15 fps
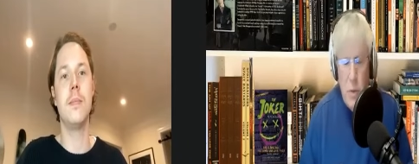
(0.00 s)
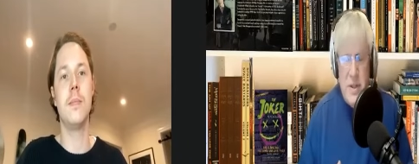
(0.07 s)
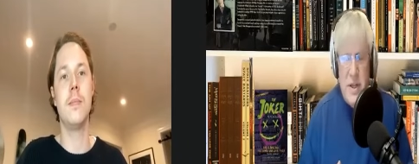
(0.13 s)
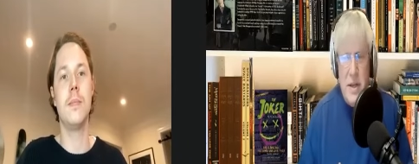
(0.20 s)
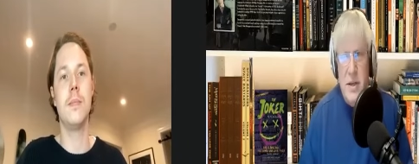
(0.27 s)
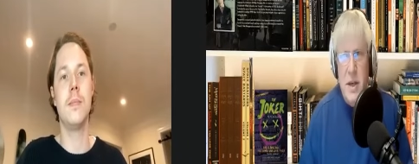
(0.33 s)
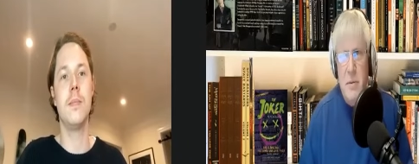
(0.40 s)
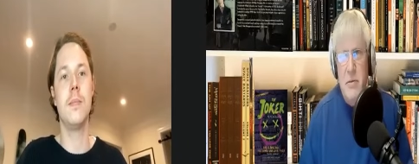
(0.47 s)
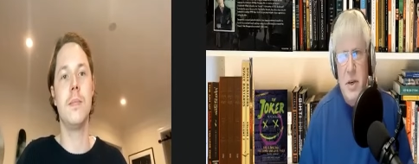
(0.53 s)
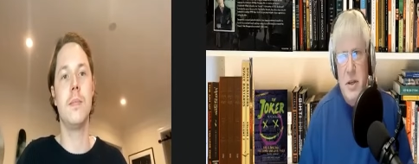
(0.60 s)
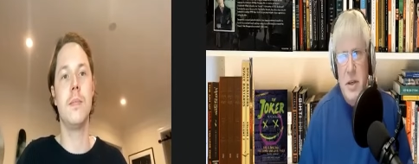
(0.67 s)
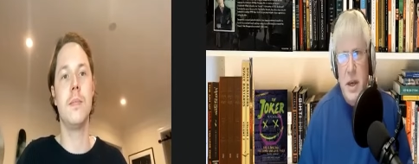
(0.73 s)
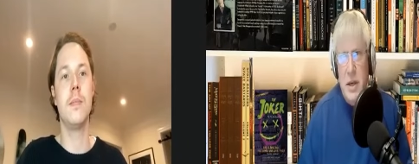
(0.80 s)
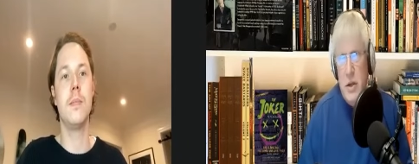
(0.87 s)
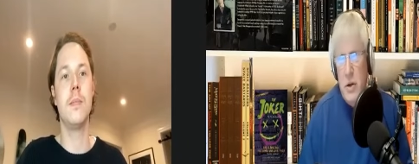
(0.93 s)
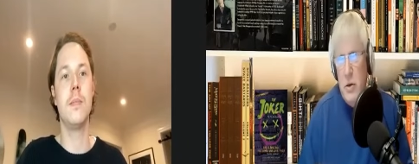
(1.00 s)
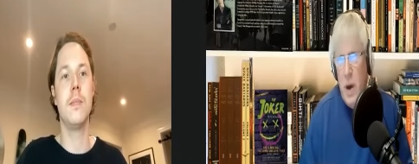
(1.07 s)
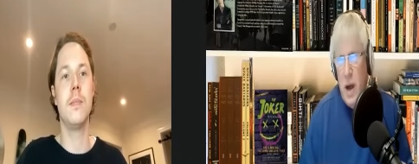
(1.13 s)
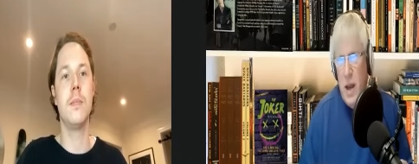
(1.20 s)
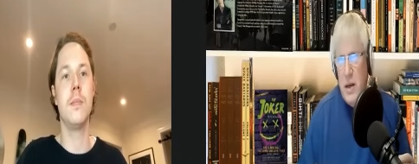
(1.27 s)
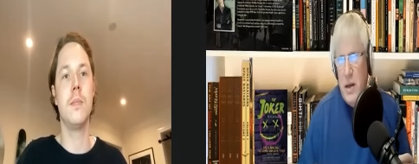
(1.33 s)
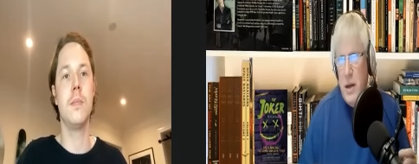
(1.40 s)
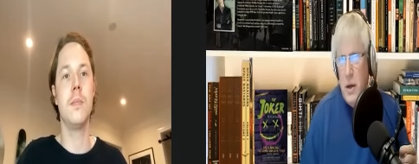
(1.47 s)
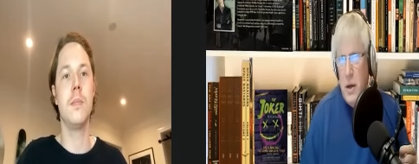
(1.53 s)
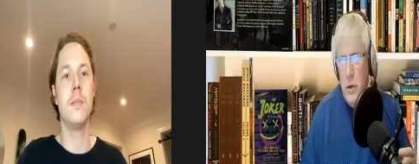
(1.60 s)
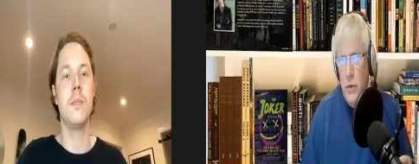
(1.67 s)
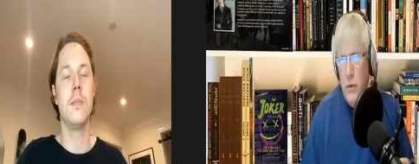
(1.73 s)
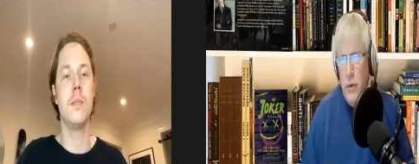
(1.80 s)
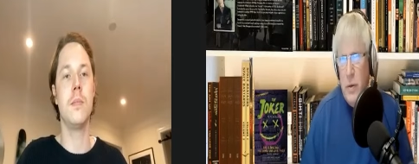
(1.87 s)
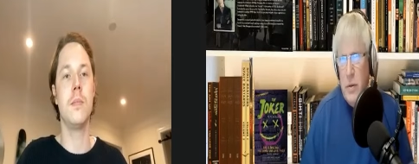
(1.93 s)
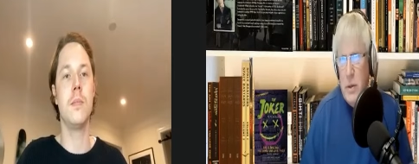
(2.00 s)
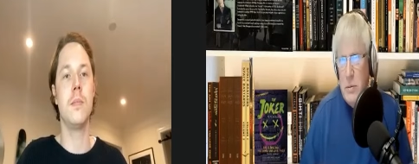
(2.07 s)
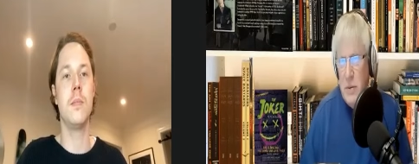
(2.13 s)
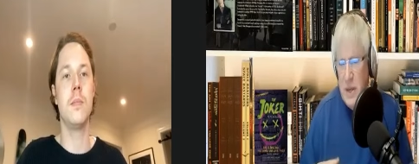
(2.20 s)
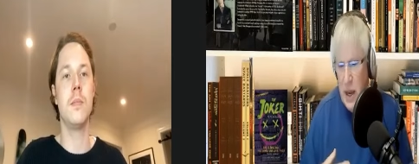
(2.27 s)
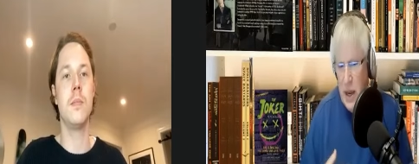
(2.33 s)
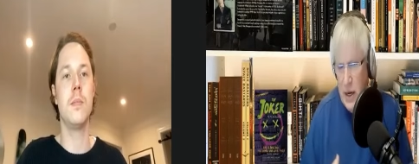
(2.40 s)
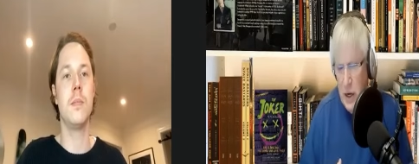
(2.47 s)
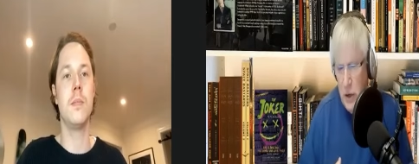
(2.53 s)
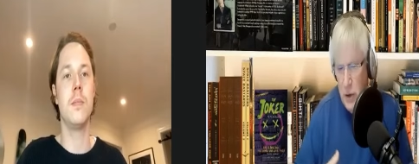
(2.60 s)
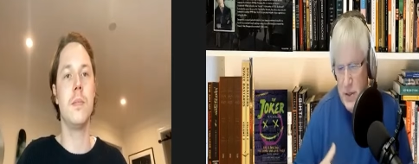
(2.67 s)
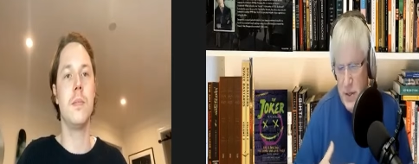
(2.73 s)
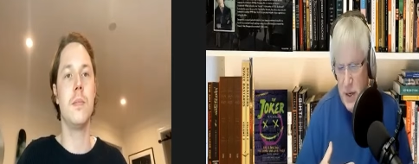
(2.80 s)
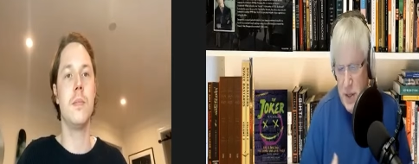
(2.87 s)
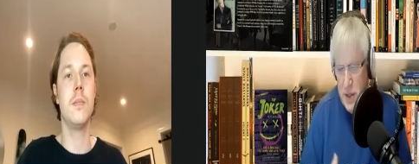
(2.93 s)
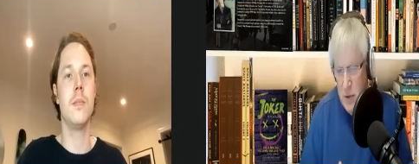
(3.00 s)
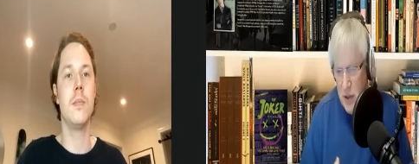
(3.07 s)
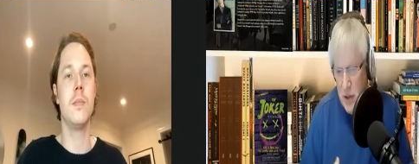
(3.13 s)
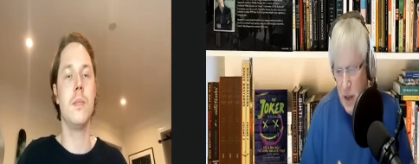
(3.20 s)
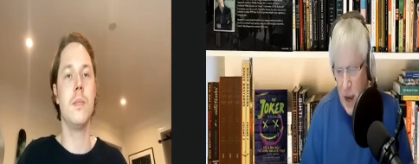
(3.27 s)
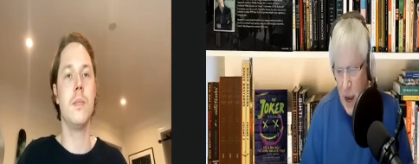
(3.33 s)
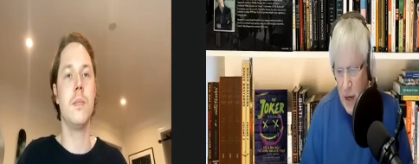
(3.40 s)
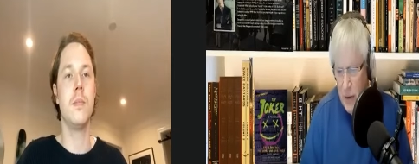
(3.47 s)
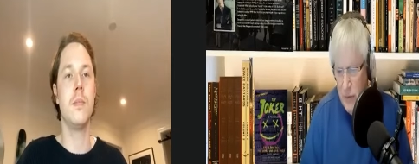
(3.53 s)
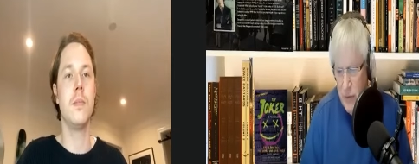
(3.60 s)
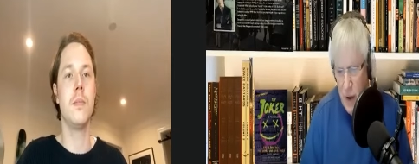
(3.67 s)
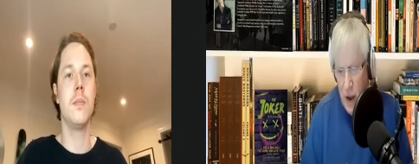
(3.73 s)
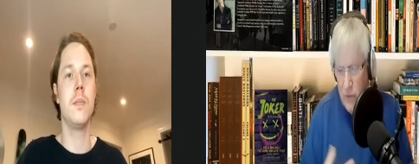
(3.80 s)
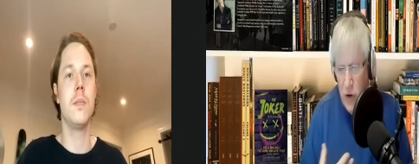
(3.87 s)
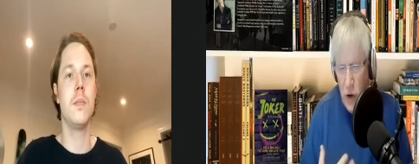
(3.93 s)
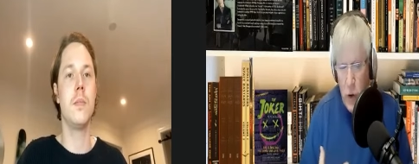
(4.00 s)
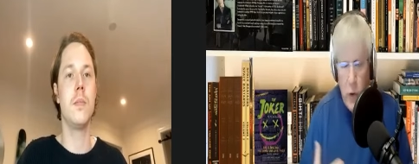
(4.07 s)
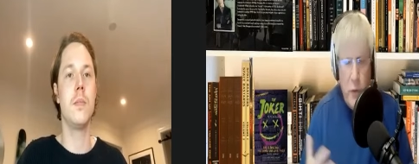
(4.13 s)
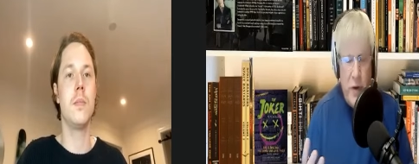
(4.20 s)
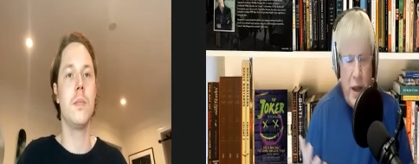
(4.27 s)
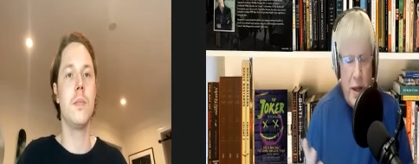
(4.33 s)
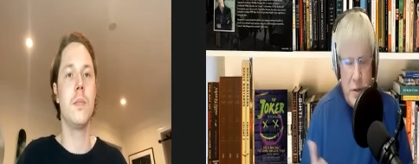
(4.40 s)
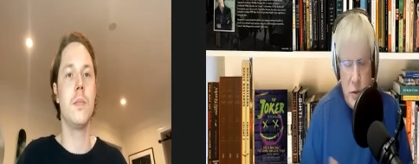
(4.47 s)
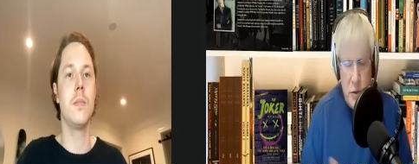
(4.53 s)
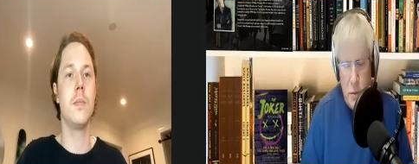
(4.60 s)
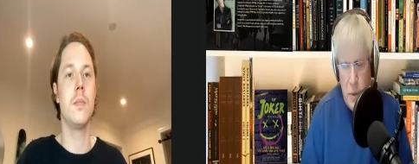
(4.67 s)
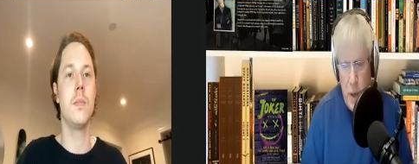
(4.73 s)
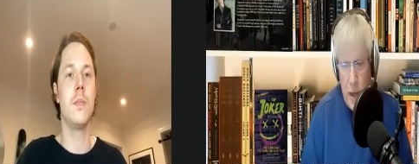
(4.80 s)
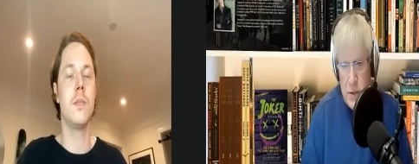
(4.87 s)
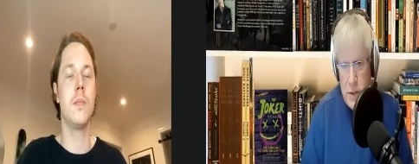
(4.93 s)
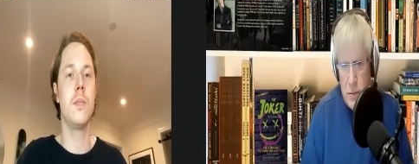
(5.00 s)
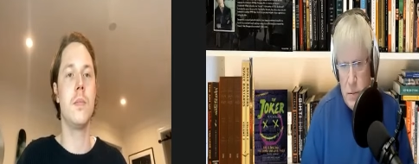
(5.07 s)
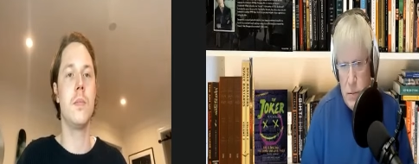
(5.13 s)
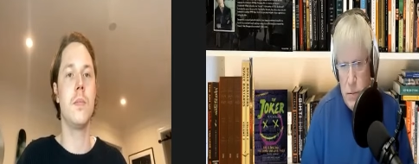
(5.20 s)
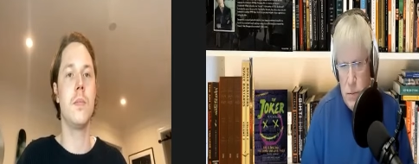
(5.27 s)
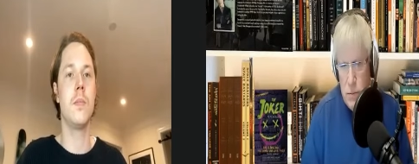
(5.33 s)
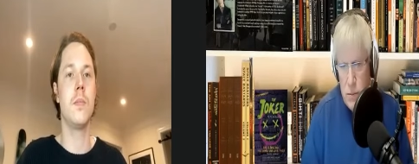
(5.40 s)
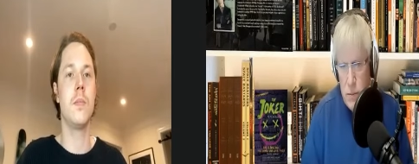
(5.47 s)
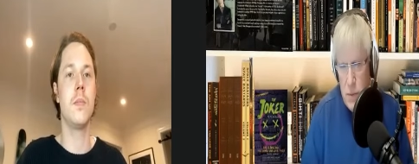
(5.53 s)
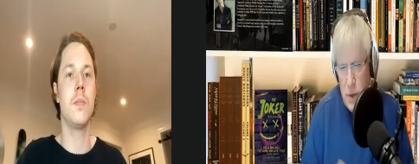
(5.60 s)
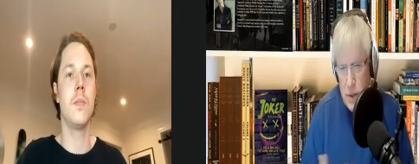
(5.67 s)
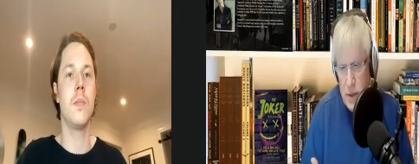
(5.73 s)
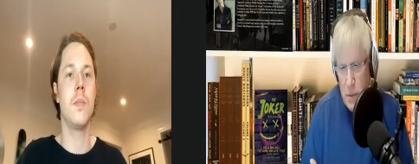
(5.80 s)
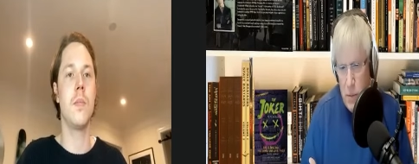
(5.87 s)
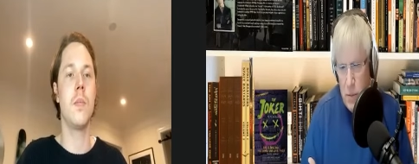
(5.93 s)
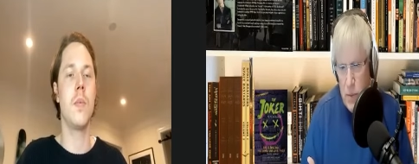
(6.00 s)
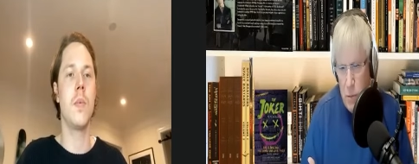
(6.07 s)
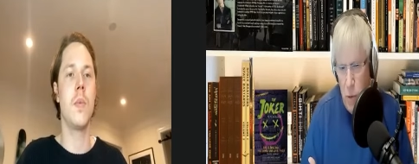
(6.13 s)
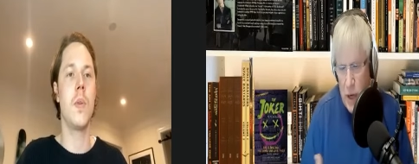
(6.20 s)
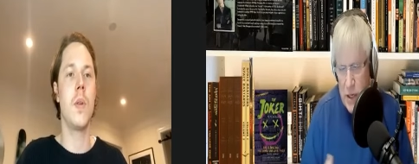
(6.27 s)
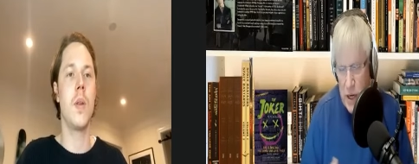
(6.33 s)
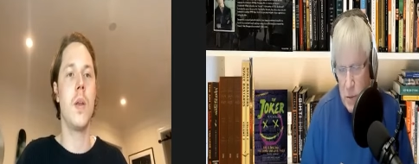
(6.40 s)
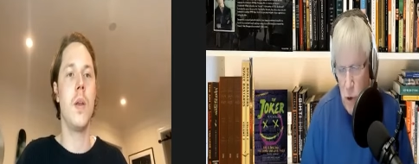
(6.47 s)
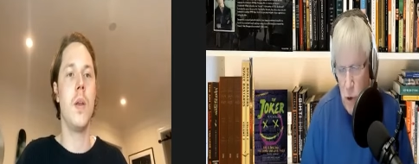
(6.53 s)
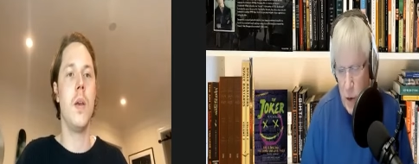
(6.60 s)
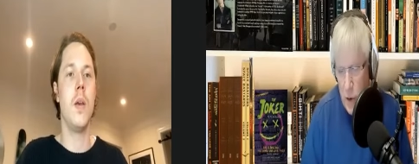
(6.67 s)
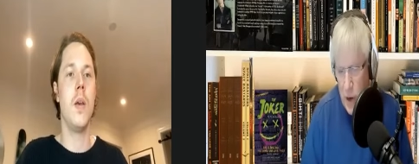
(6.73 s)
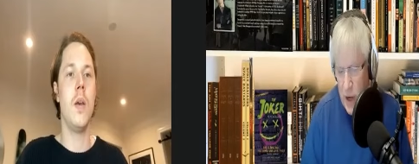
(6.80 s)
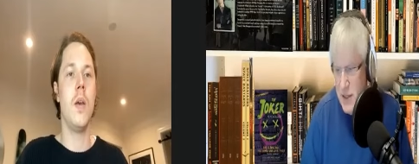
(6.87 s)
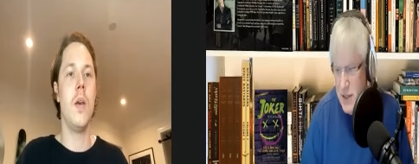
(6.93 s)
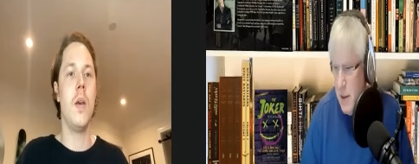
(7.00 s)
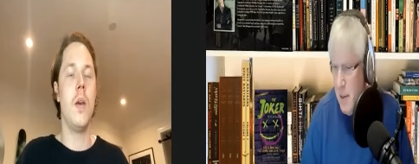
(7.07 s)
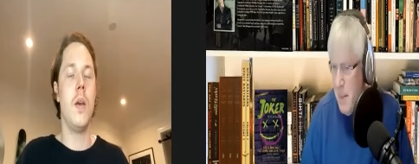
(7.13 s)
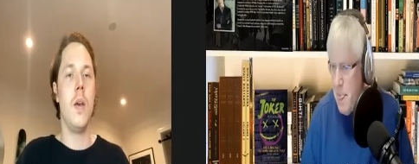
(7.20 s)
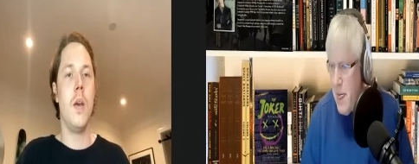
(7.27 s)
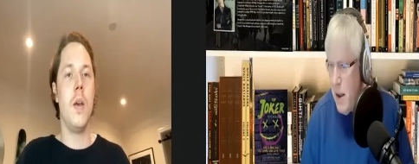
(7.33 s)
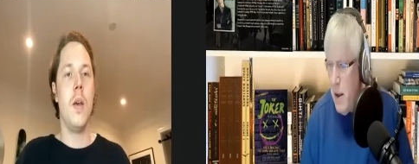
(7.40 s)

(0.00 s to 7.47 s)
Speaker 1: Was this something that you wanted to do from the beginning, or is this something that kind of evolved as you as the as the, the project progressed?